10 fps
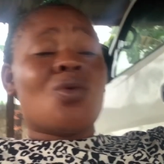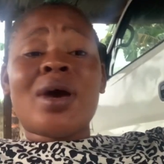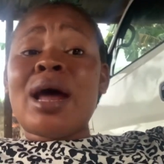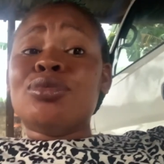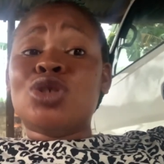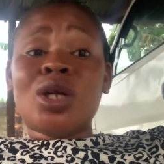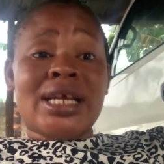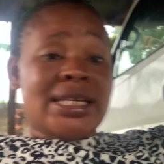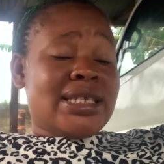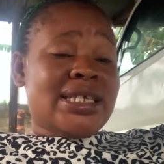when I'm done
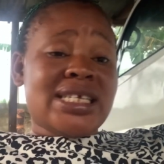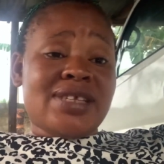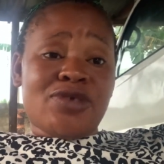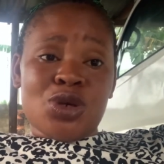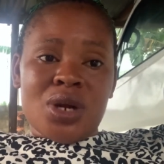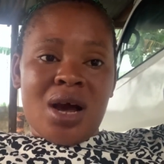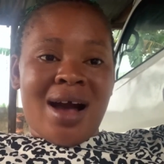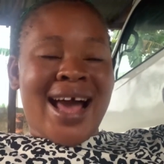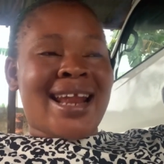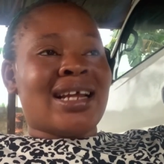editing this video now,
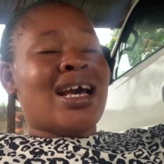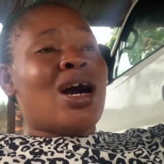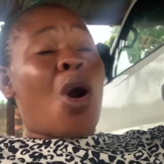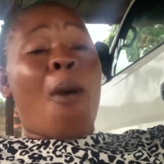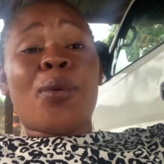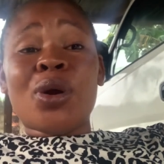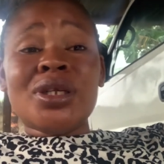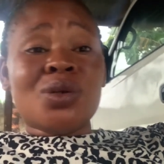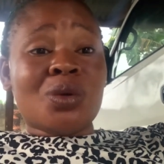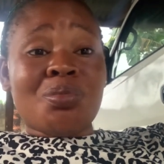and
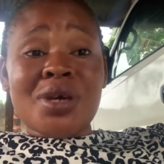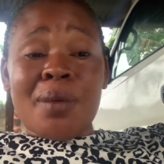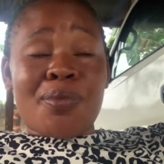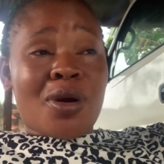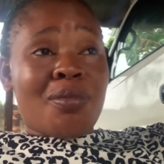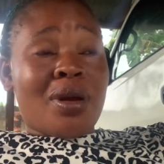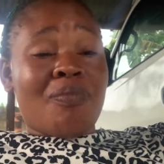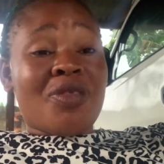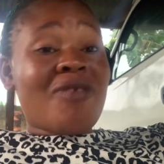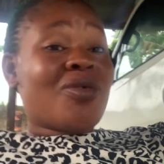uploading will be a
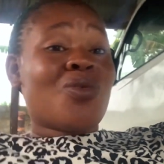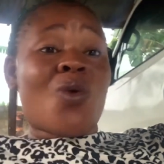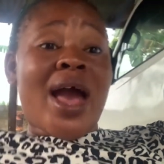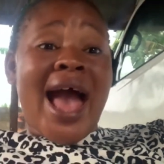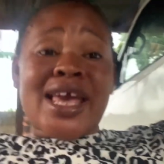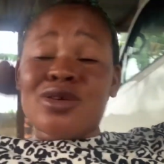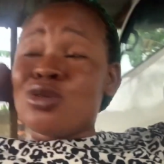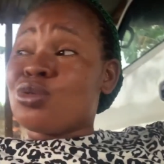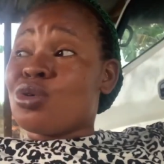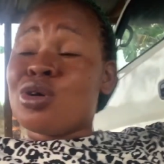problem. Even where I
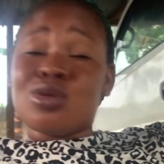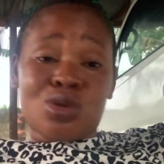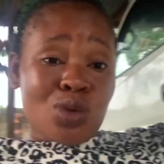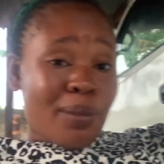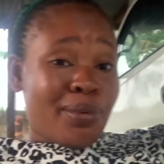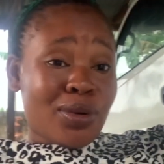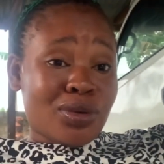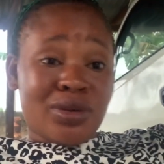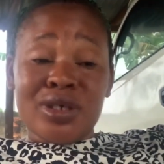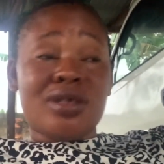used to go to
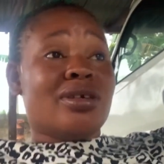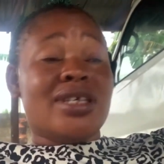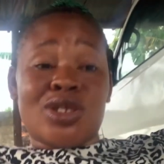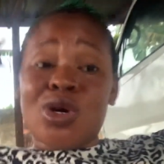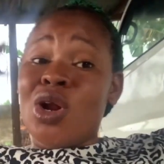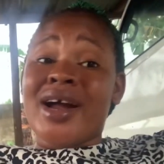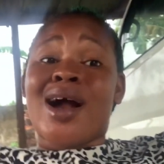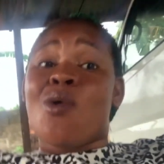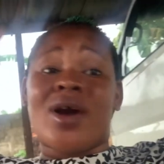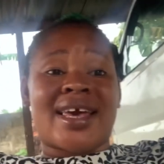upload is no
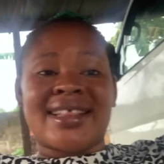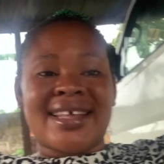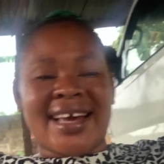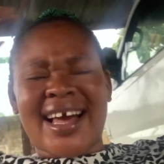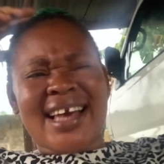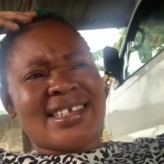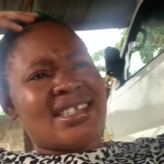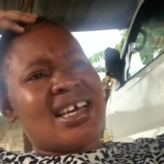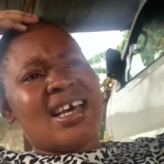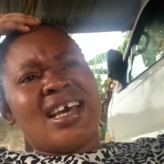longer working there, guys.